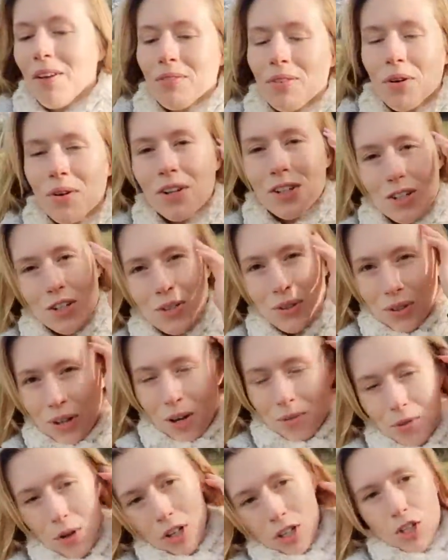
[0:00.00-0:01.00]

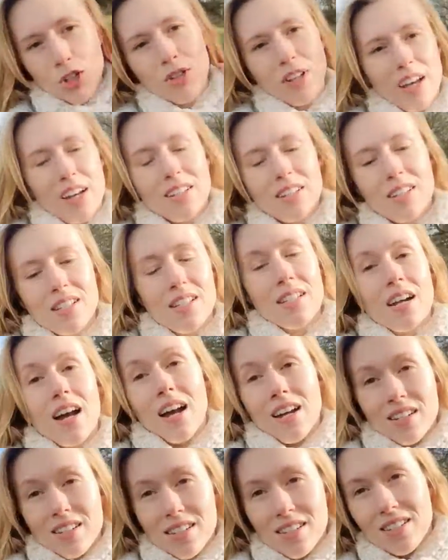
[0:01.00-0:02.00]
I'm quite sure they
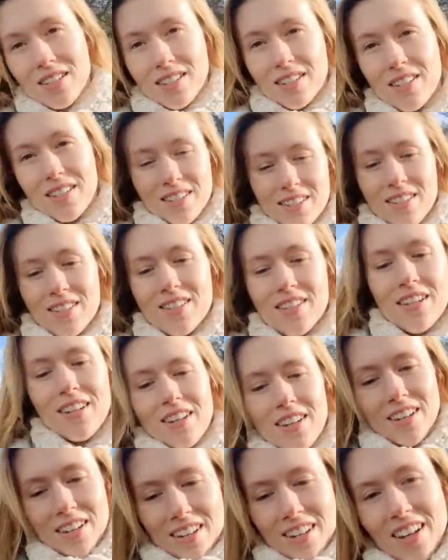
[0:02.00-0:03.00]
understand.
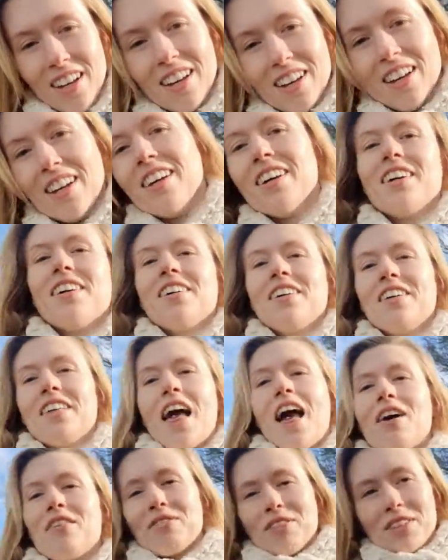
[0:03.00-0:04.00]

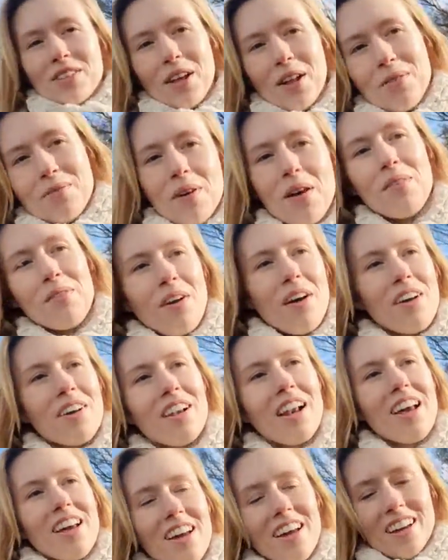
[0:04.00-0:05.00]
Alfie's going to be at work
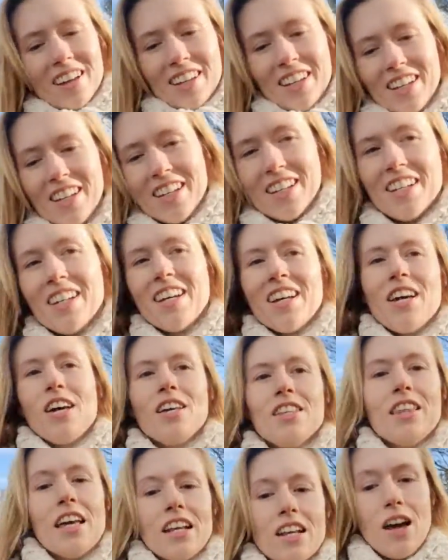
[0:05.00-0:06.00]
later.
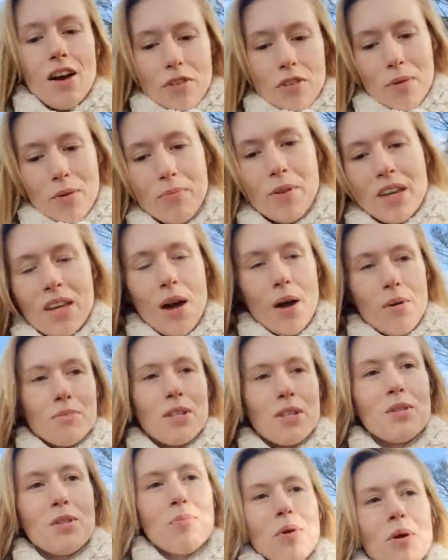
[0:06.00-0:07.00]
They love him. He comes
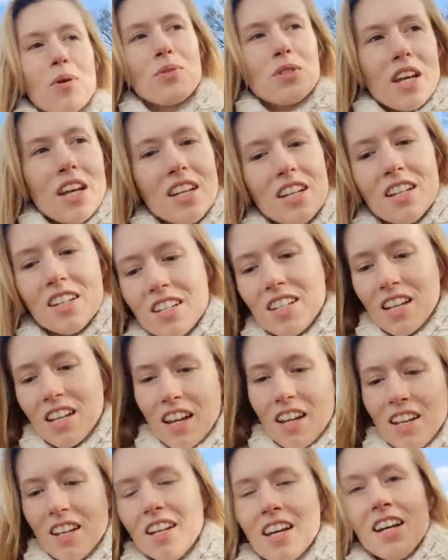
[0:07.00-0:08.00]
in the building and
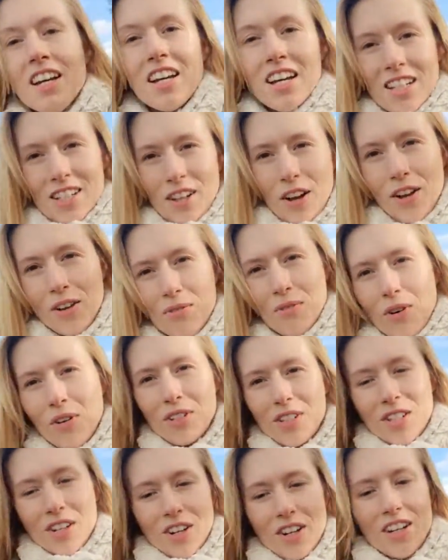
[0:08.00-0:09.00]
it's like a rock
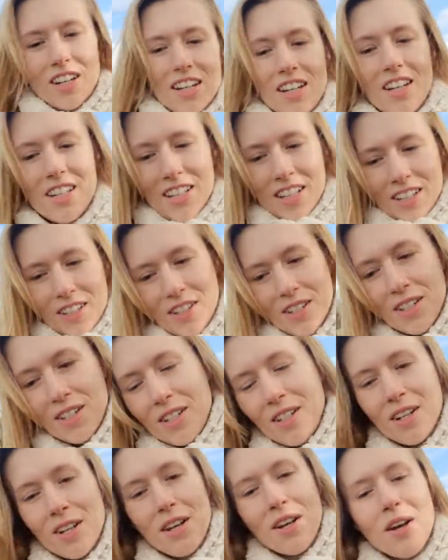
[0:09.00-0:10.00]
star. They
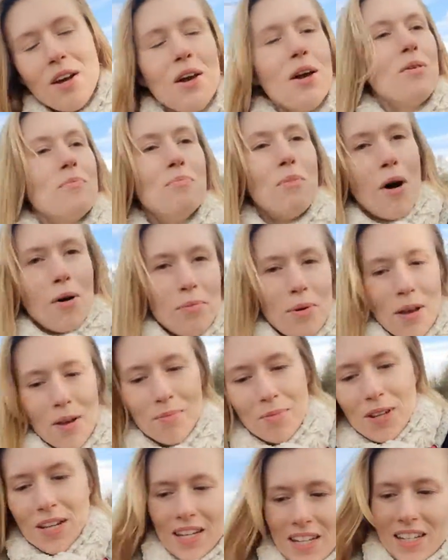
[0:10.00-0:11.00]
just mob
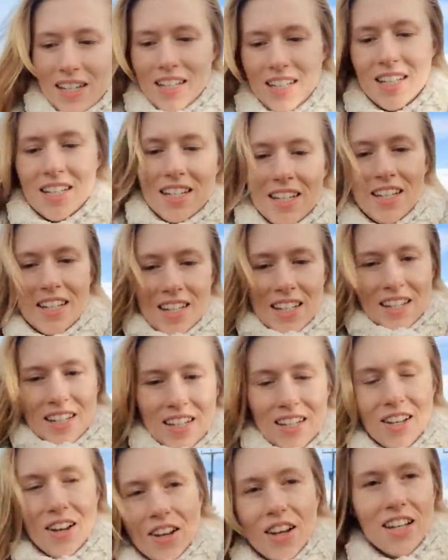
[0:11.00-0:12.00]
him.
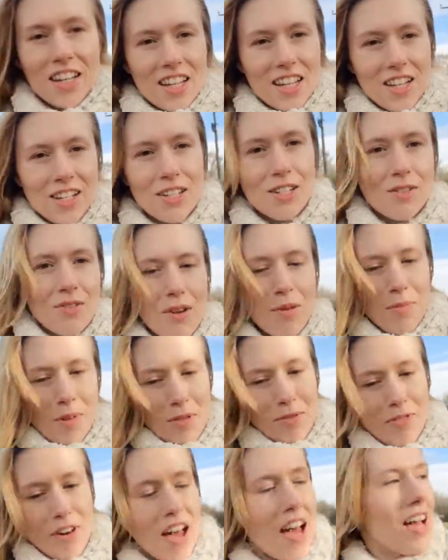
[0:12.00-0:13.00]
Like
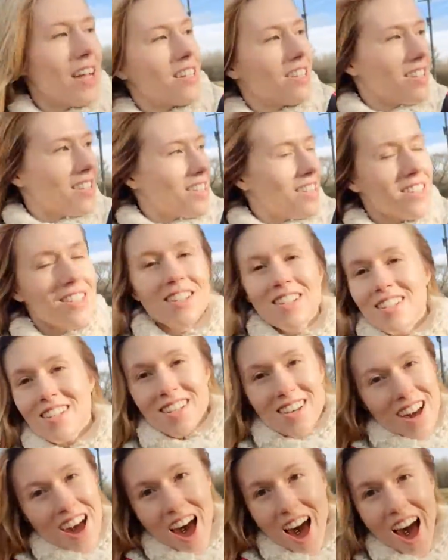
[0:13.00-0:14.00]
screaming fans.
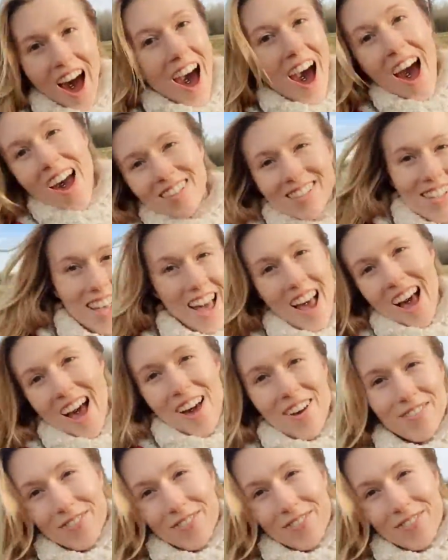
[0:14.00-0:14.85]
It's Alfie!